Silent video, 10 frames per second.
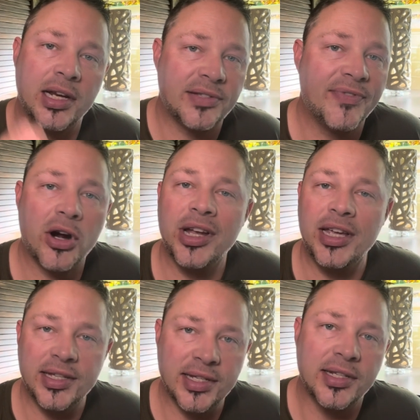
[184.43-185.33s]
it's very
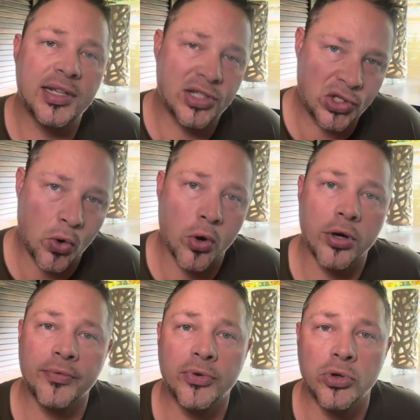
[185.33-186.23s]
easy to store
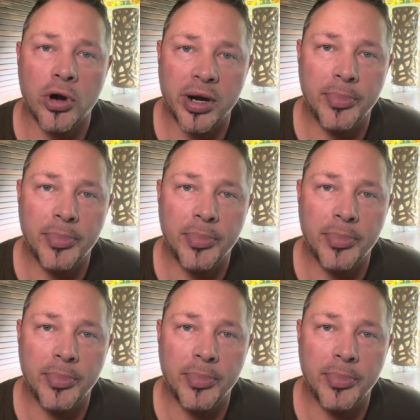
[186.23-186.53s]
in food grade